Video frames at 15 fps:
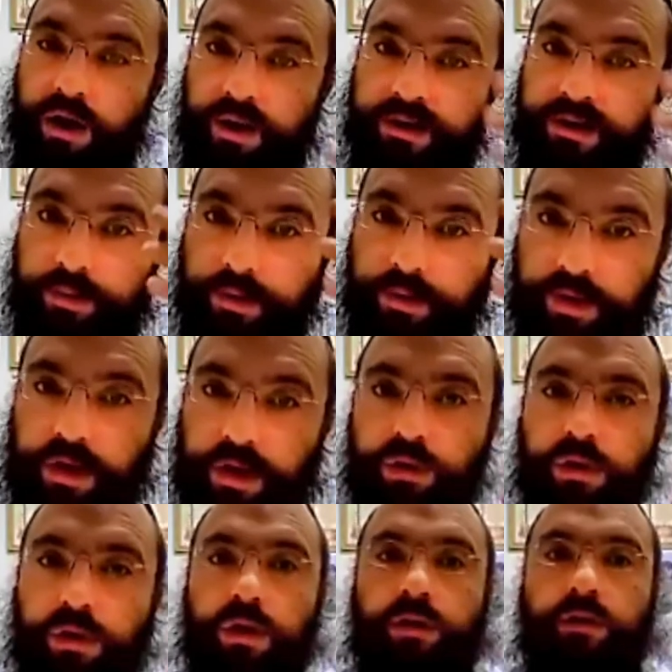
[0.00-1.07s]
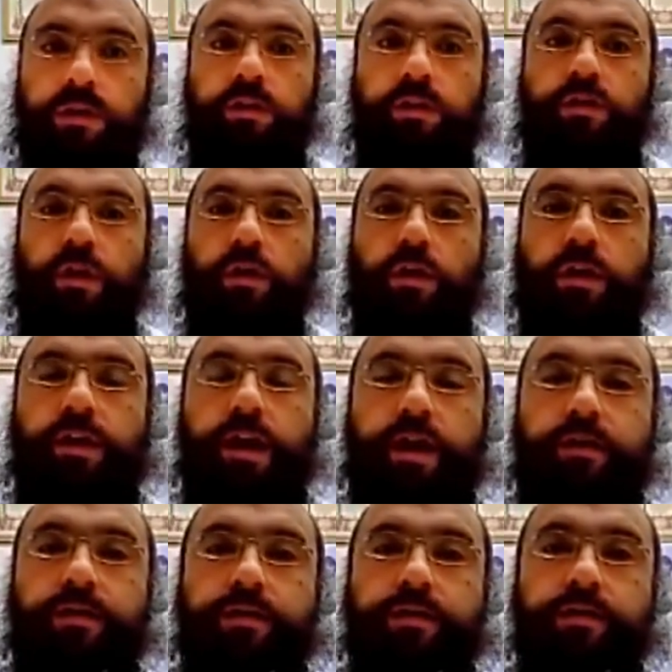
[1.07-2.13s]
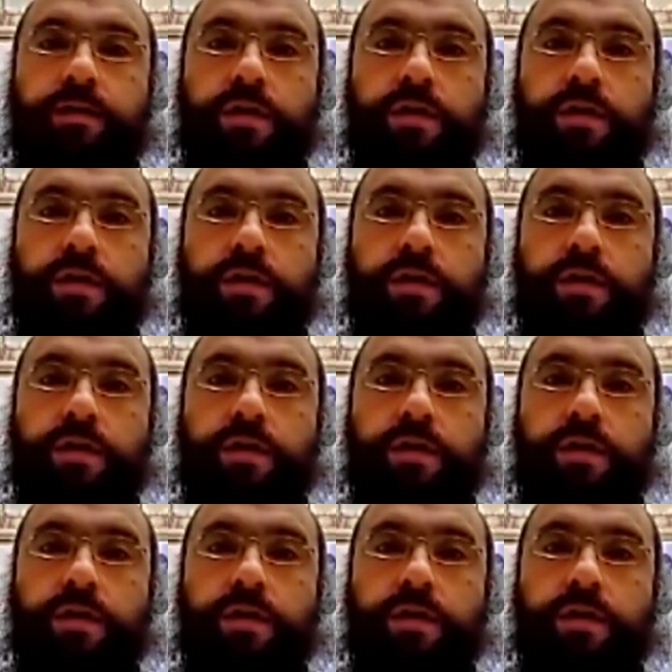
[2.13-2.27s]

something that you learned in the Torah class.